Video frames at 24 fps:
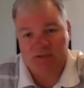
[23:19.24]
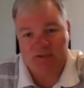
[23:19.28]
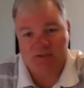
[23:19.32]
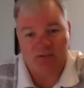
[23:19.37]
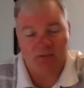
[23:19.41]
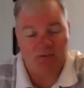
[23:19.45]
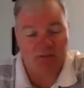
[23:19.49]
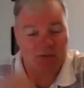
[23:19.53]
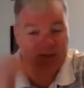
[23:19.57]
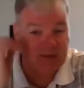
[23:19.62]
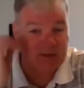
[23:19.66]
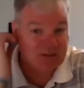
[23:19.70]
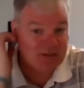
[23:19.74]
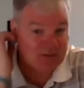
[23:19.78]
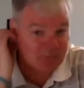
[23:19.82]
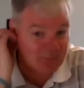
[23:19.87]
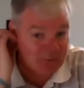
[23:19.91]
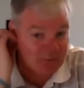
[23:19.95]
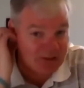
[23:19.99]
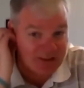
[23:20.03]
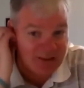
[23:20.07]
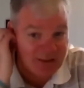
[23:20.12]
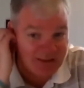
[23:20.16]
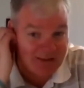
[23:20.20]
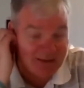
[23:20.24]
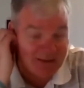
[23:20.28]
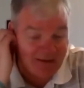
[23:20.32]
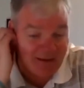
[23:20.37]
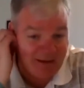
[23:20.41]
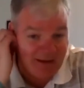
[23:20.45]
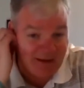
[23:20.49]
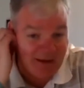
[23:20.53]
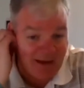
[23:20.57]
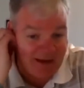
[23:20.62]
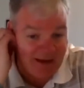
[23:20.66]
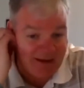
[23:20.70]
which is really,
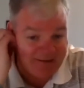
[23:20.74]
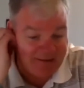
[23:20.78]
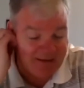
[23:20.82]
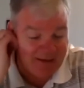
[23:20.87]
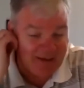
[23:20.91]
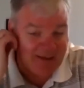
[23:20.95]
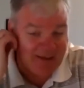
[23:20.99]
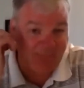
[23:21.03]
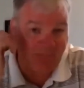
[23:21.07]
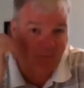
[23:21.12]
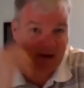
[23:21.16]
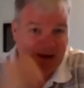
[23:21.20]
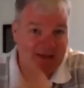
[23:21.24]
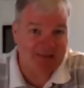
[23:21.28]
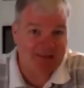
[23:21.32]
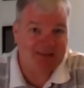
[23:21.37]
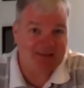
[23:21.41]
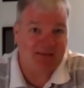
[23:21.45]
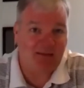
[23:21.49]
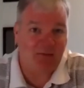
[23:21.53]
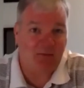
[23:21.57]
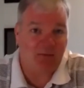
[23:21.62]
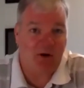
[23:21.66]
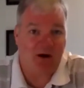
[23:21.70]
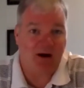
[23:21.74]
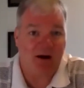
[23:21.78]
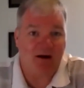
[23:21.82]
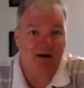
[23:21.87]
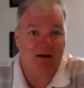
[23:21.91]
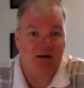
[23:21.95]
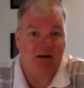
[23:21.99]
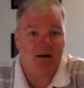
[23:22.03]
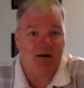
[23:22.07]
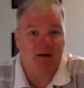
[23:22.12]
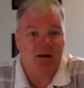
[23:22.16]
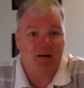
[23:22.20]
I think, raising the
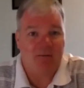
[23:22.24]
bar.